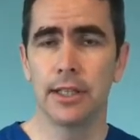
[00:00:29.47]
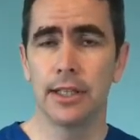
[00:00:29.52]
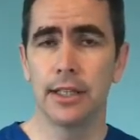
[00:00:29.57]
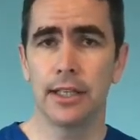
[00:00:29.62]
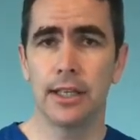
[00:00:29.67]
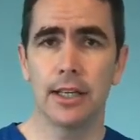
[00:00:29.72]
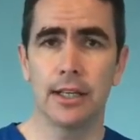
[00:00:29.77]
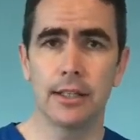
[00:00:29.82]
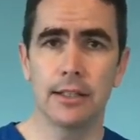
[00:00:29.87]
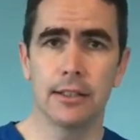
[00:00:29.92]

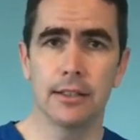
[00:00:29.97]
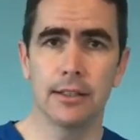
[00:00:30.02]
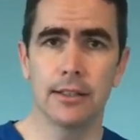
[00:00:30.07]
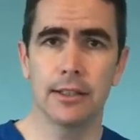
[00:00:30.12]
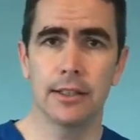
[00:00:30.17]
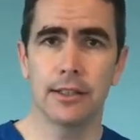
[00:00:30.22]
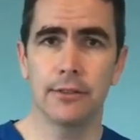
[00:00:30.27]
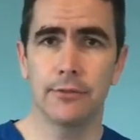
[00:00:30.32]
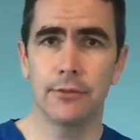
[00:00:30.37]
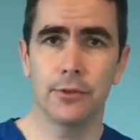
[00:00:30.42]
And
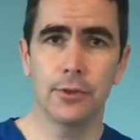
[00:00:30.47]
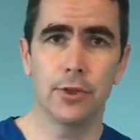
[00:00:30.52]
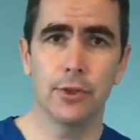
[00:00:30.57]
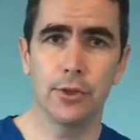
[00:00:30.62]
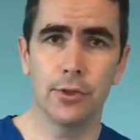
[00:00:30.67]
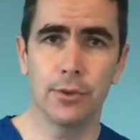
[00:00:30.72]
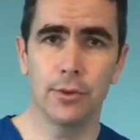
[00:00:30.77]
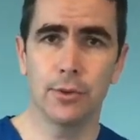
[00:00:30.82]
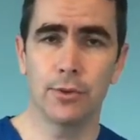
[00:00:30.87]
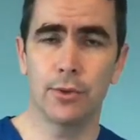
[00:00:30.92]
if
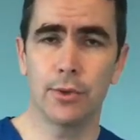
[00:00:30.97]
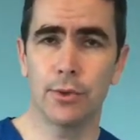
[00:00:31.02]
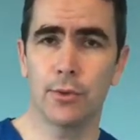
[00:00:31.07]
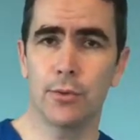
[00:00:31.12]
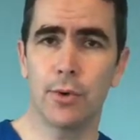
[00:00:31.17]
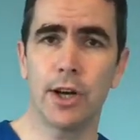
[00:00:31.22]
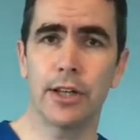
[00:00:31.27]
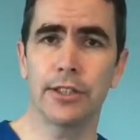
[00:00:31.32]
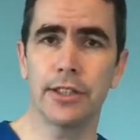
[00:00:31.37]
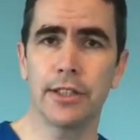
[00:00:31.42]
you are
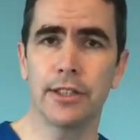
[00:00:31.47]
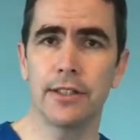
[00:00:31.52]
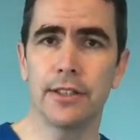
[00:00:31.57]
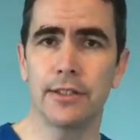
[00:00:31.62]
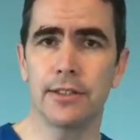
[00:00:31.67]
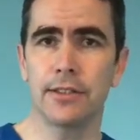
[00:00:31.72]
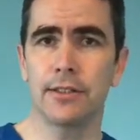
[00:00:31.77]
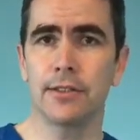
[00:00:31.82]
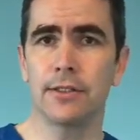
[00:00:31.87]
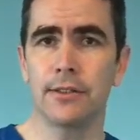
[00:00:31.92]
watching
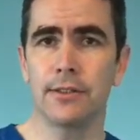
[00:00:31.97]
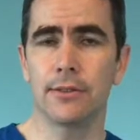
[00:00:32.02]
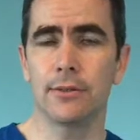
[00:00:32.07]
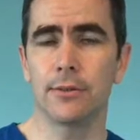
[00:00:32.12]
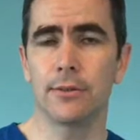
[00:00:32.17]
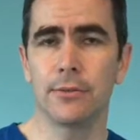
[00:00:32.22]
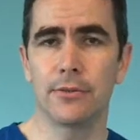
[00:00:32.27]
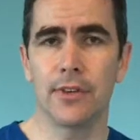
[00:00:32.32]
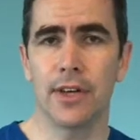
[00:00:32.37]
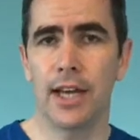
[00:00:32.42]
this and
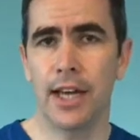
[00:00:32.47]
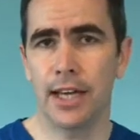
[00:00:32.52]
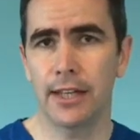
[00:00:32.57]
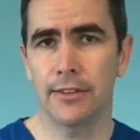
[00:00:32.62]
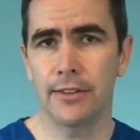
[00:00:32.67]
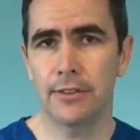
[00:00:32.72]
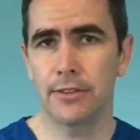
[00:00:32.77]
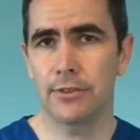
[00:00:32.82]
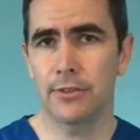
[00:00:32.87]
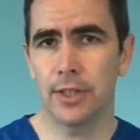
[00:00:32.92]
you've had
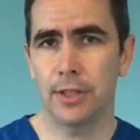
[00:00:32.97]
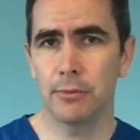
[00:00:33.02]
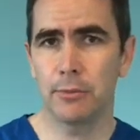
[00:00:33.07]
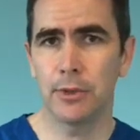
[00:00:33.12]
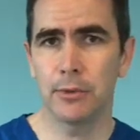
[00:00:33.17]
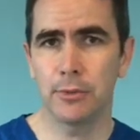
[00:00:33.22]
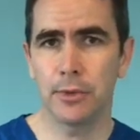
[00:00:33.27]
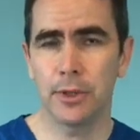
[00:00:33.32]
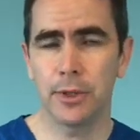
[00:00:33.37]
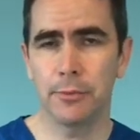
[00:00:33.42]
the
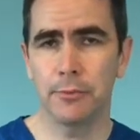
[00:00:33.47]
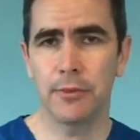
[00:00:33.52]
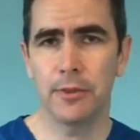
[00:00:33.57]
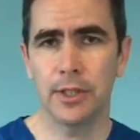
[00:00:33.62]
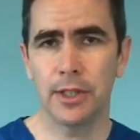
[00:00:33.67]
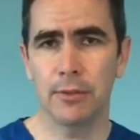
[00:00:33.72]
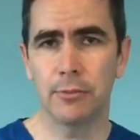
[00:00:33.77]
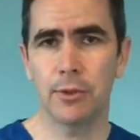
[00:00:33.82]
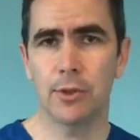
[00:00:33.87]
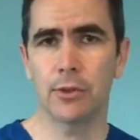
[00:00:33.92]
treatment with
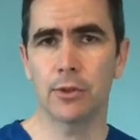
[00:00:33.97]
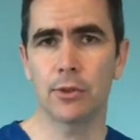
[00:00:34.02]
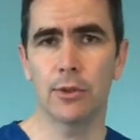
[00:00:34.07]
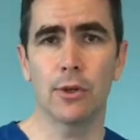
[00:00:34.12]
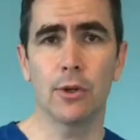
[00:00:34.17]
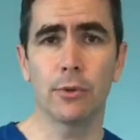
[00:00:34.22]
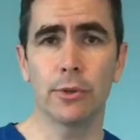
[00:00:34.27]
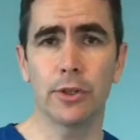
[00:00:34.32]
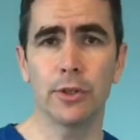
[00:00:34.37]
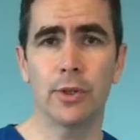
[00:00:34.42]
lymphedema or are
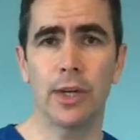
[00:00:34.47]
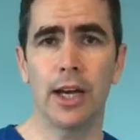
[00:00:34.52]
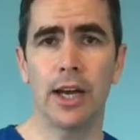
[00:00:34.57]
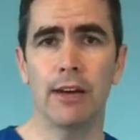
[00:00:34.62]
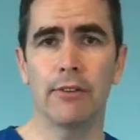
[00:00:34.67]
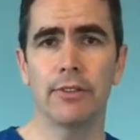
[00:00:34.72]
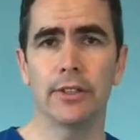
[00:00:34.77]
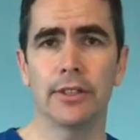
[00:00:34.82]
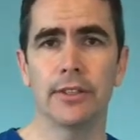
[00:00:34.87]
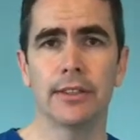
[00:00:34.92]
going to
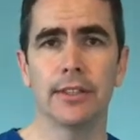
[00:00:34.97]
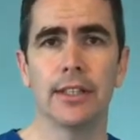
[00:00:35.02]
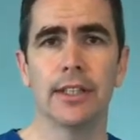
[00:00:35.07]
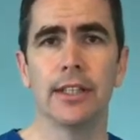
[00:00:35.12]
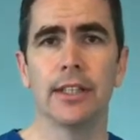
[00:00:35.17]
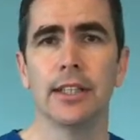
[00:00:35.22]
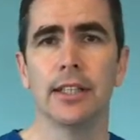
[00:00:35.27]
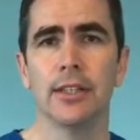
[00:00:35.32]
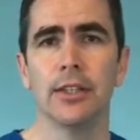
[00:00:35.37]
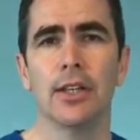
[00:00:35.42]
have it,
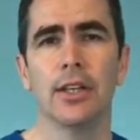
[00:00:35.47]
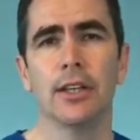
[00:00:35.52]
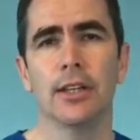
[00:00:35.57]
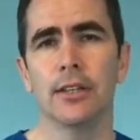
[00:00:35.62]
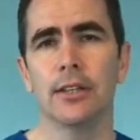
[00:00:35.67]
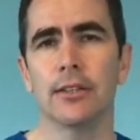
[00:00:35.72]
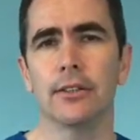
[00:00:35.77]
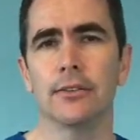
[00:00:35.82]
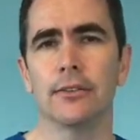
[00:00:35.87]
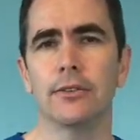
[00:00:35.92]

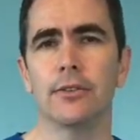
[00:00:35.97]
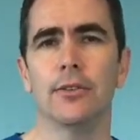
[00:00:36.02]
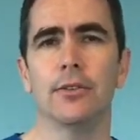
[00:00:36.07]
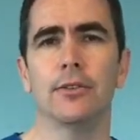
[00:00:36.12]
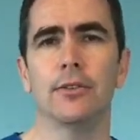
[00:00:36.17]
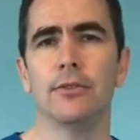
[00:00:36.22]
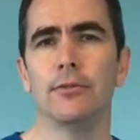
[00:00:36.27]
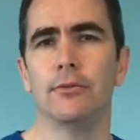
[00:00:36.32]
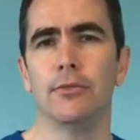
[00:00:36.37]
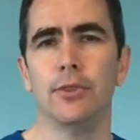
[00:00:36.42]

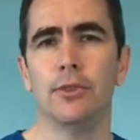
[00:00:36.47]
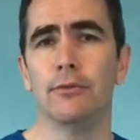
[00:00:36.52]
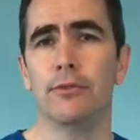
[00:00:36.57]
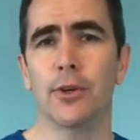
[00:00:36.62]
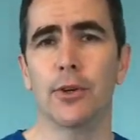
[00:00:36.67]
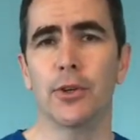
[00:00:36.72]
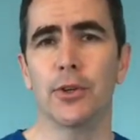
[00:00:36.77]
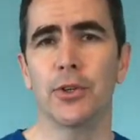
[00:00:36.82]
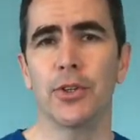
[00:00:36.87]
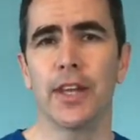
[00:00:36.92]
you've
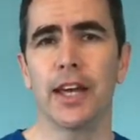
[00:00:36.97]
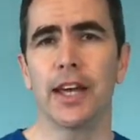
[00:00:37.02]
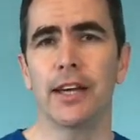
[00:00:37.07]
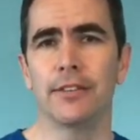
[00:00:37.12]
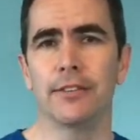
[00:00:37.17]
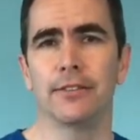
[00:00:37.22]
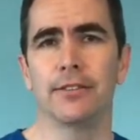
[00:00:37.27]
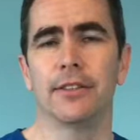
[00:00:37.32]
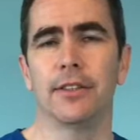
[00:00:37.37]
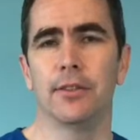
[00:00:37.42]
learned
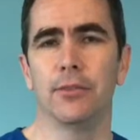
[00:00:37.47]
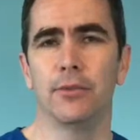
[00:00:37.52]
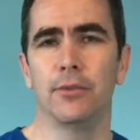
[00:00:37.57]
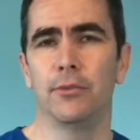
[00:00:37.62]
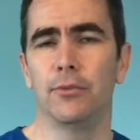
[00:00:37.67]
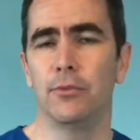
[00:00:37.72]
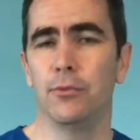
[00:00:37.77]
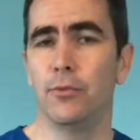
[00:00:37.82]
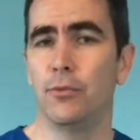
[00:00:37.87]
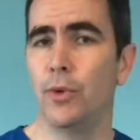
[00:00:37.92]
that
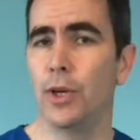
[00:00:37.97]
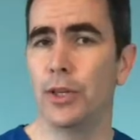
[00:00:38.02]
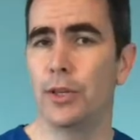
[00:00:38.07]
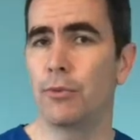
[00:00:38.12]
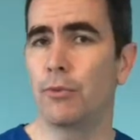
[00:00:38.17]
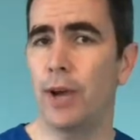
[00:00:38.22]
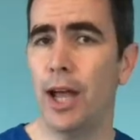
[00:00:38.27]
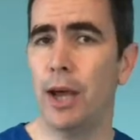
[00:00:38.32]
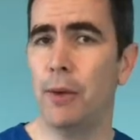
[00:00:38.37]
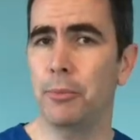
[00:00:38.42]
when the
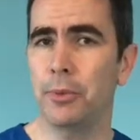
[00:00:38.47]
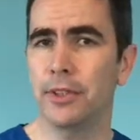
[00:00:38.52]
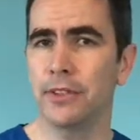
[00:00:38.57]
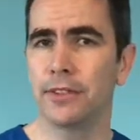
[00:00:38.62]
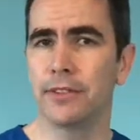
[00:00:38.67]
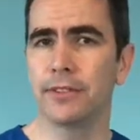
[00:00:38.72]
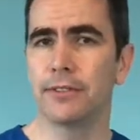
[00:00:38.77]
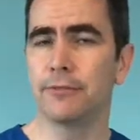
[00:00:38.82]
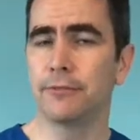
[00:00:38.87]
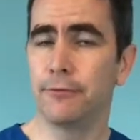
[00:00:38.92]
wrap
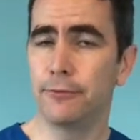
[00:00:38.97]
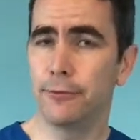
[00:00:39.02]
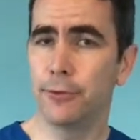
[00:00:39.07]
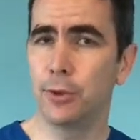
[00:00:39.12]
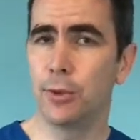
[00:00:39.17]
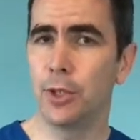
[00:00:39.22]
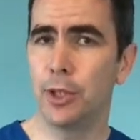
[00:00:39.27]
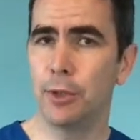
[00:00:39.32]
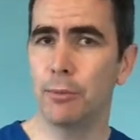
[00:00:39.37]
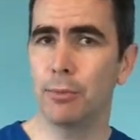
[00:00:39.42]
is
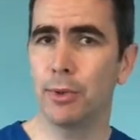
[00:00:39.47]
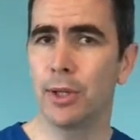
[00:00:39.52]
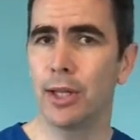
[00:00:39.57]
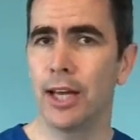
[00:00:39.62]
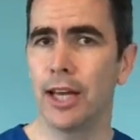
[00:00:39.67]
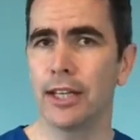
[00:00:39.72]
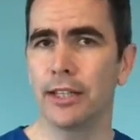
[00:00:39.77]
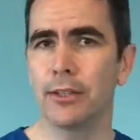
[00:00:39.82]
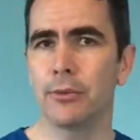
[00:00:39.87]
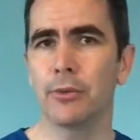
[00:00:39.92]
fully
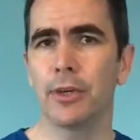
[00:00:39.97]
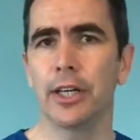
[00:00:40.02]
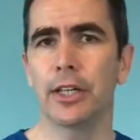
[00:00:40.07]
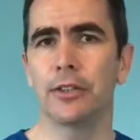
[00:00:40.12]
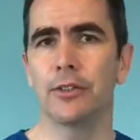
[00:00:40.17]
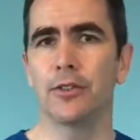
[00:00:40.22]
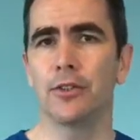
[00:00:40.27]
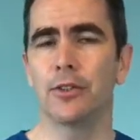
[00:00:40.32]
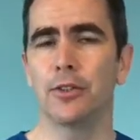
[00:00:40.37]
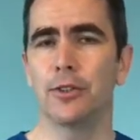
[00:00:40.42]
applied the way
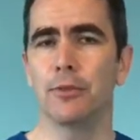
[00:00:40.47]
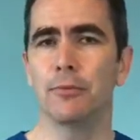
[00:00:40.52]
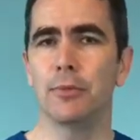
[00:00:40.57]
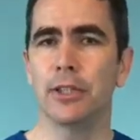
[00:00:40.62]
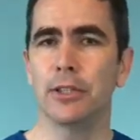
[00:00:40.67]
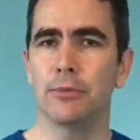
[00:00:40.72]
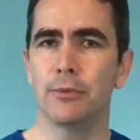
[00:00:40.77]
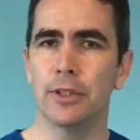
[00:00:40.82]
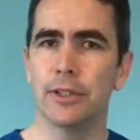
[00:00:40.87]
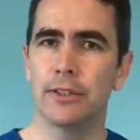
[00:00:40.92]
it should
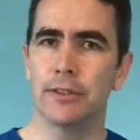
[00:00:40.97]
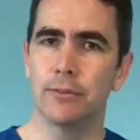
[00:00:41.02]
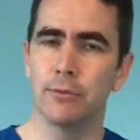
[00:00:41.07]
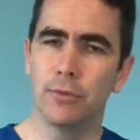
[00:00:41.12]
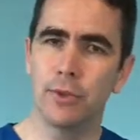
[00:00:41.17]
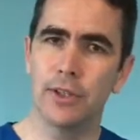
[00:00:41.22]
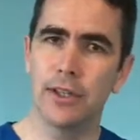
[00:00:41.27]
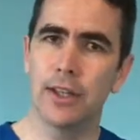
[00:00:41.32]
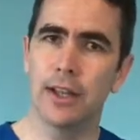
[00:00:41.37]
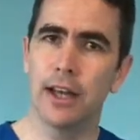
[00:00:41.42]
be
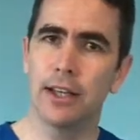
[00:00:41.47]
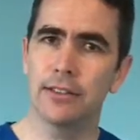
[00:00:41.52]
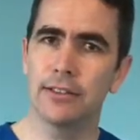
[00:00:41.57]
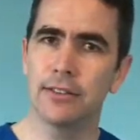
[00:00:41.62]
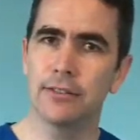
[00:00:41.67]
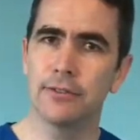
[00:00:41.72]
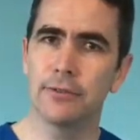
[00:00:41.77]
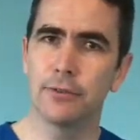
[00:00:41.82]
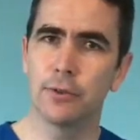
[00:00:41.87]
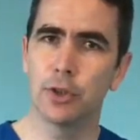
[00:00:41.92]
with lots
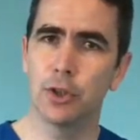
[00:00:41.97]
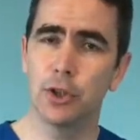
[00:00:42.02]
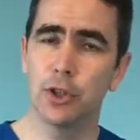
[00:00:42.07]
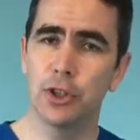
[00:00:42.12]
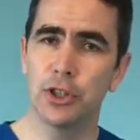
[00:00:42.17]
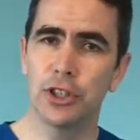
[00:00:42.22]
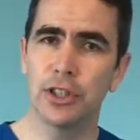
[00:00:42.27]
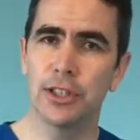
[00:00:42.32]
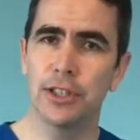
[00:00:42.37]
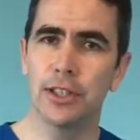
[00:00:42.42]
of
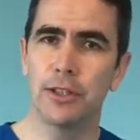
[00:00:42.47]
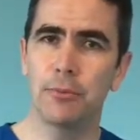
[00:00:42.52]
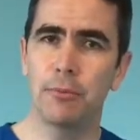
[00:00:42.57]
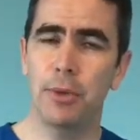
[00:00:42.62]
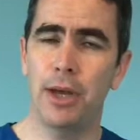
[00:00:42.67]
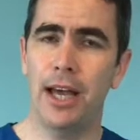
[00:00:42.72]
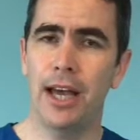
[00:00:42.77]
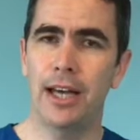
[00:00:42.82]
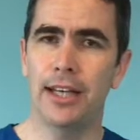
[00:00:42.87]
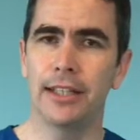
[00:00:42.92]
cushion and
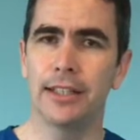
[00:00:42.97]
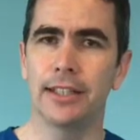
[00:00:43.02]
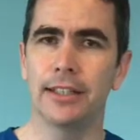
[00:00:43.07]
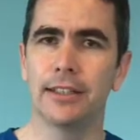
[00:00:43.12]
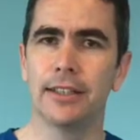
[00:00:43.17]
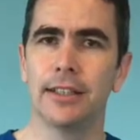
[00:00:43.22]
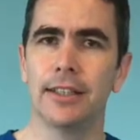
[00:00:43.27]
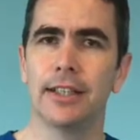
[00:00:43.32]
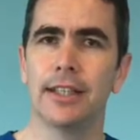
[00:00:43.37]
padding,